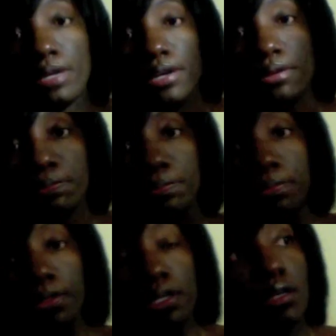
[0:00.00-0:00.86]
my hair,
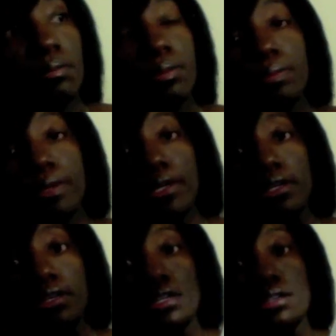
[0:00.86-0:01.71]
put my
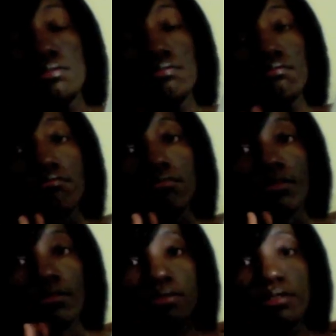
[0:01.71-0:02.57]

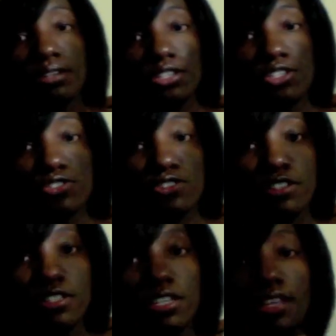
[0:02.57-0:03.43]
conditioner
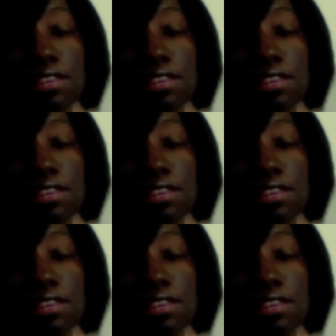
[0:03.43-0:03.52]
on.